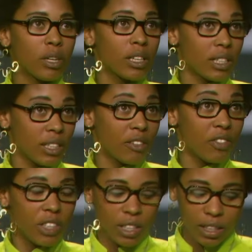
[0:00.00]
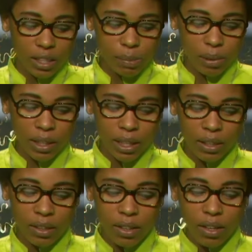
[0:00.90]
Buckley if he can
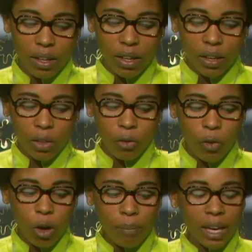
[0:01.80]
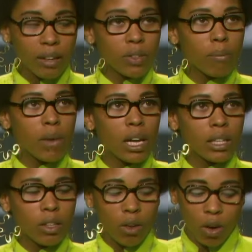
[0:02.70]
explain the format of the
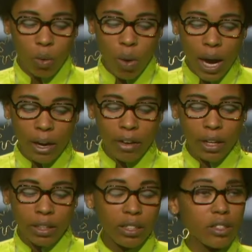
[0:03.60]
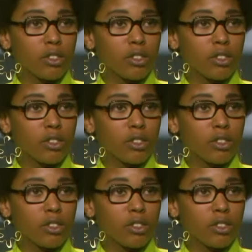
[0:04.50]
Molly Guire,